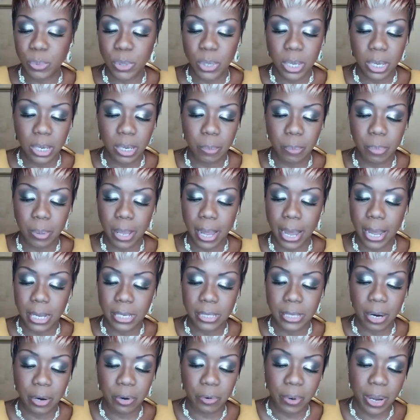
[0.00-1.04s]
you can apply
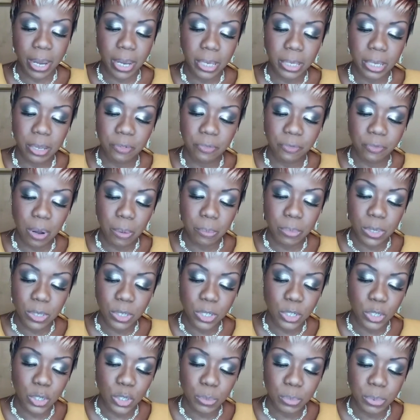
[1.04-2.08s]
it directly from the
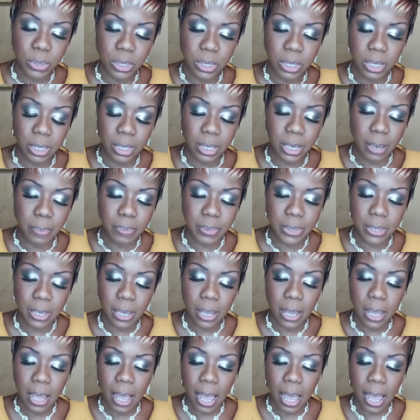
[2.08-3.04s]
tube to the lips.